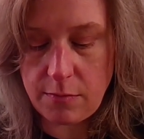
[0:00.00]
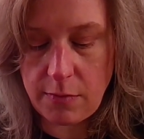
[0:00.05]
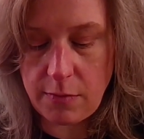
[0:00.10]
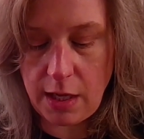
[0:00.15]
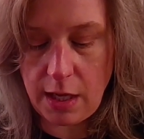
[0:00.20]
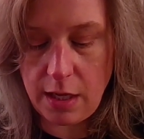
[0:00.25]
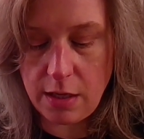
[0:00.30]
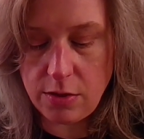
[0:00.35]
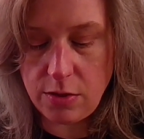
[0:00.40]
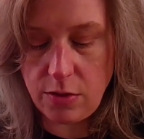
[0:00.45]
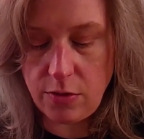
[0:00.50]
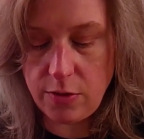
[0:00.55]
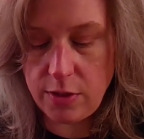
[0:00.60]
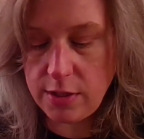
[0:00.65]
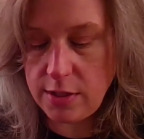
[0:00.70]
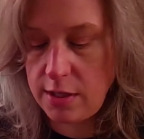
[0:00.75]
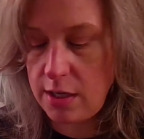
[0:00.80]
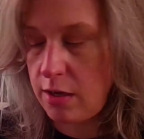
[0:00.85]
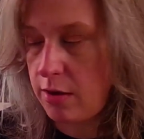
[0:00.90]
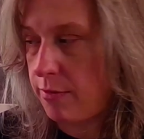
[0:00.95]
as you can
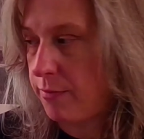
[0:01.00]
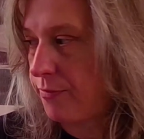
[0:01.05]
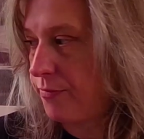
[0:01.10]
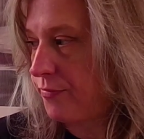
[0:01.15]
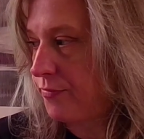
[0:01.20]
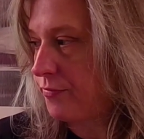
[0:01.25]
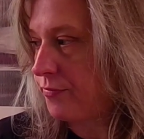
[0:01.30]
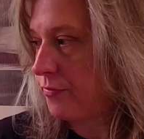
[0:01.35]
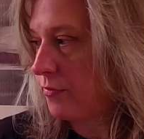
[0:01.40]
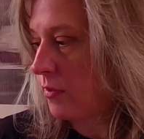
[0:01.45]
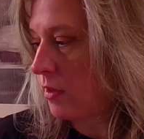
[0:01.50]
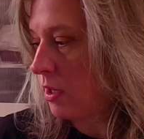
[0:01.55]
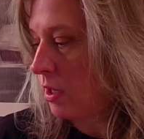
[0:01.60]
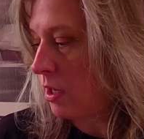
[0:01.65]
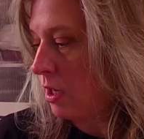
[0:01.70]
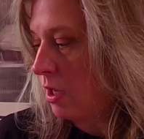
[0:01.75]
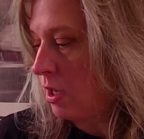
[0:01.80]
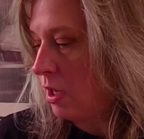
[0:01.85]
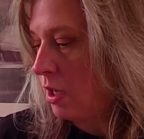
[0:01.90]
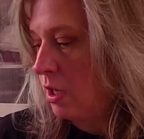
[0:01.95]
tell.
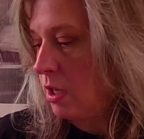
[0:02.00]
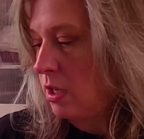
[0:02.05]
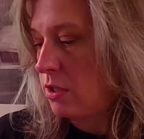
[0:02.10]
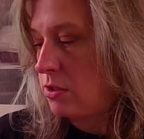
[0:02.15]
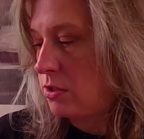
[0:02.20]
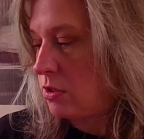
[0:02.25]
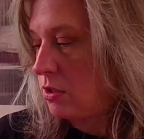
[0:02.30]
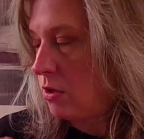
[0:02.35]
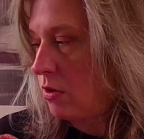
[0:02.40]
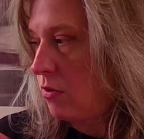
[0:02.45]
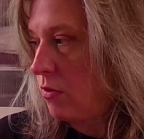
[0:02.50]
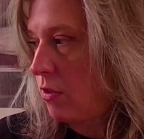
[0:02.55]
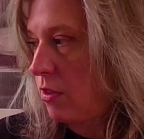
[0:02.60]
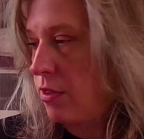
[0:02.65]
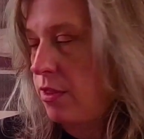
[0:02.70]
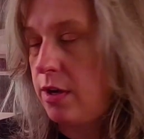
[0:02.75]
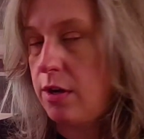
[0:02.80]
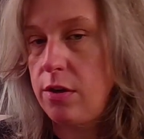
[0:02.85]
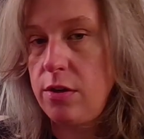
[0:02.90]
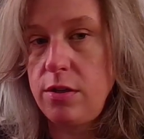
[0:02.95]
So
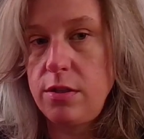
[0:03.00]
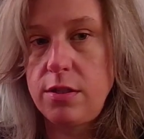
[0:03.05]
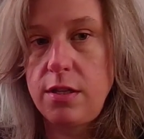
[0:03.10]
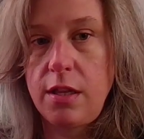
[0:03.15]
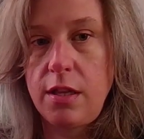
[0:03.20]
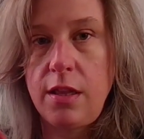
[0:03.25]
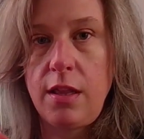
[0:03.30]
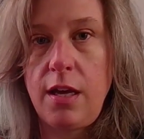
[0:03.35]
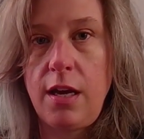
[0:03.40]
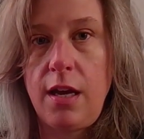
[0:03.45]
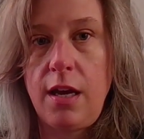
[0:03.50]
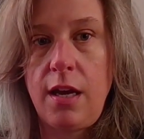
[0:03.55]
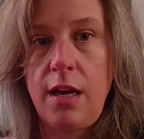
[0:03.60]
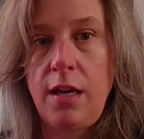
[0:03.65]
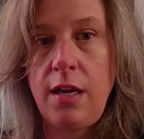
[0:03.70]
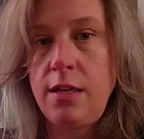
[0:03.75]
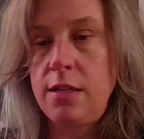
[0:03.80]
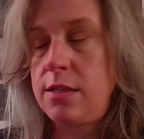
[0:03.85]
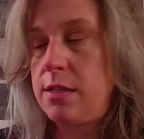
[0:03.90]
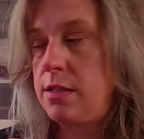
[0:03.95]
there's
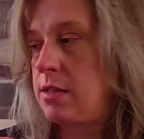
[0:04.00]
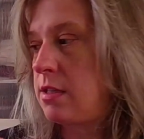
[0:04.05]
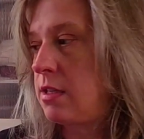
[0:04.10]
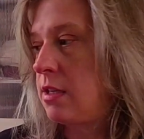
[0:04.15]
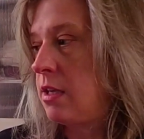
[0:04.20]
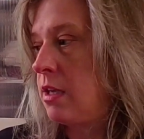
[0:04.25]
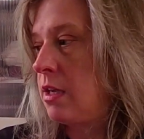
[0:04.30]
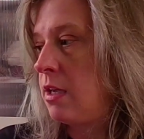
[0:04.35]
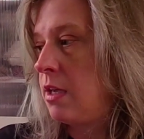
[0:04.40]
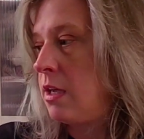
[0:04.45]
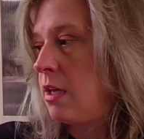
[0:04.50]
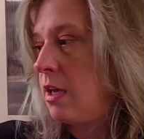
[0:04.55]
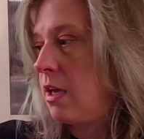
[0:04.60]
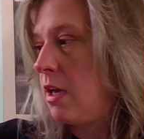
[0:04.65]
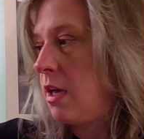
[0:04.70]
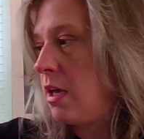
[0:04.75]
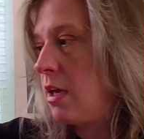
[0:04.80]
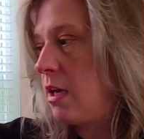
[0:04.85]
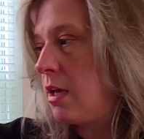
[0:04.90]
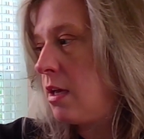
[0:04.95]
that.
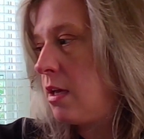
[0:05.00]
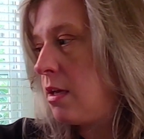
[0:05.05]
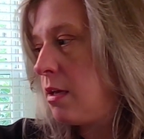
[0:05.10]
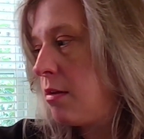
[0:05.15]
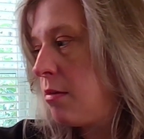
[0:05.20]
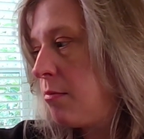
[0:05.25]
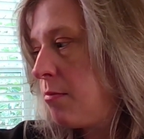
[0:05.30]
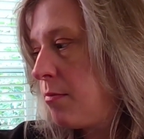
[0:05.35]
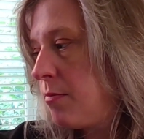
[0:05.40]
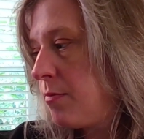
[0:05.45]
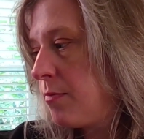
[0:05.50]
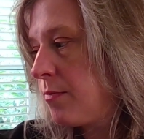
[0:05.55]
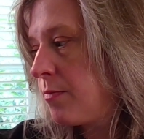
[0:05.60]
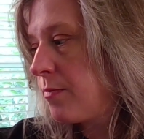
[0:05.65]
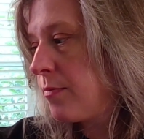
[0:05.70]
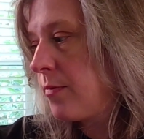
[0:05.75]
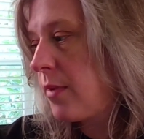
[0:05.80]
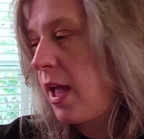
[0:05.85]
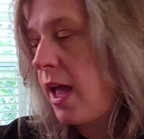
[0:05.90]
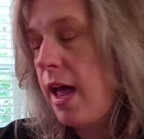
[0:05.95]

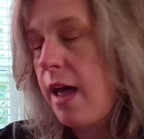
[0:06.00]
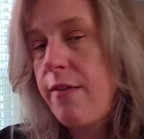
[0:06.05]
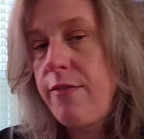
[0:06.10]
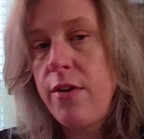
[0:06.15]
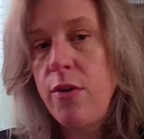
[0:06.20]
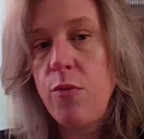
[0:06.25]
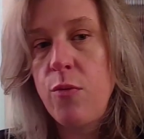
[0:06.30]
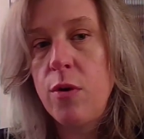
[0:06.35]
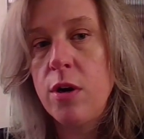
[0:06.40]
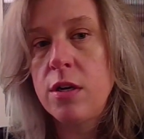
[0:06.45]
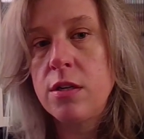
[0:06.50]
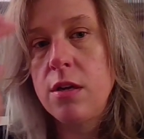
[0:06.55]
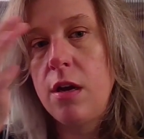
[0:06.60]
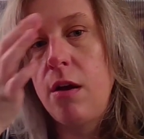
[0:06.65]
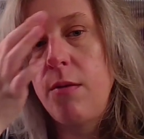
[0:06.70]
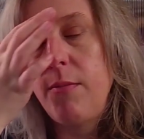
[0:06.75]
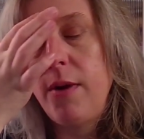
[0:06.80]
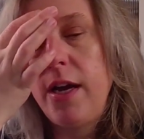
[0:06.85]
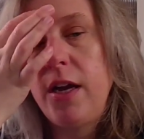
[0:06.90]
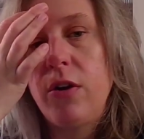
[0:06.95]
Haven't worked
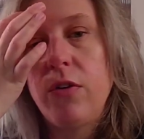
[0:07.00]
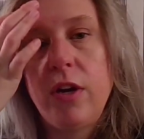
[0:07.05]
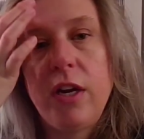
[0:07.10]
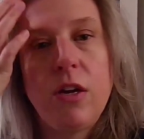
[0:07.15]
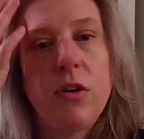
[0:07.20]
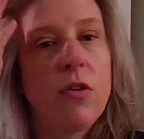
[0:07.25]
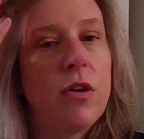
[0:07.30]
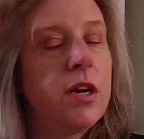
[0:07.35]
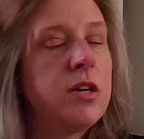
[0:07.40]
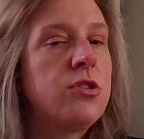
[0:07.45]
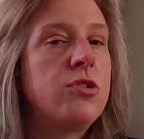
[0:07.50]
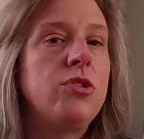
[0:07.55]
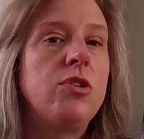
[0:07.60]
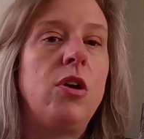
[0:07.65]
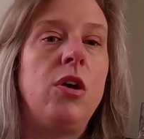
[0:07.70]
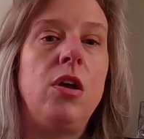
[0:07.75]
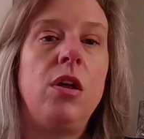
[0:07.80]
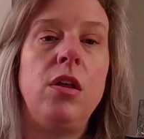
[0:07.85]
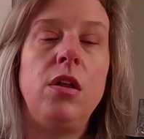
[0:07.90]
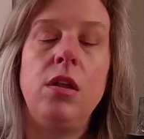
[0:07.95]
on my green Cress
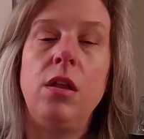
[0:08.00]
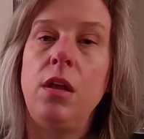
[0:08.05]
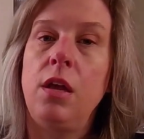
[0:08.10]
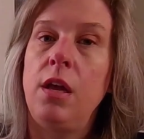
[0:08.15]
shawl,